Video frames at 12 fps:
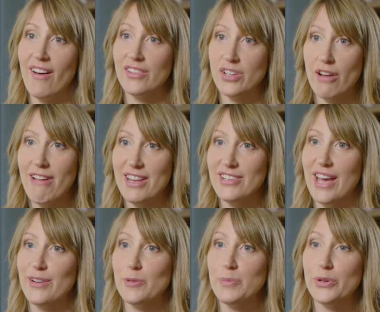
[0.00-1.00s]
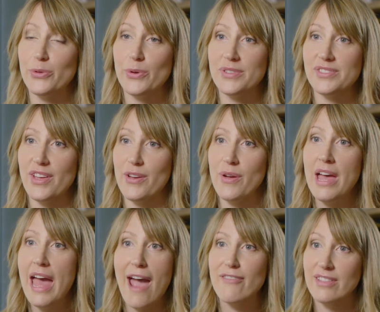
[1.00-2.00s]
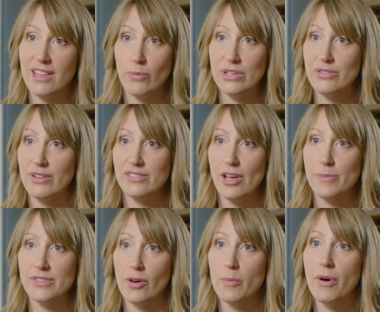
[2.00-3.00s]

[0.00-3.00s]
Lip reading: our direct channel but also everything we do in terms of our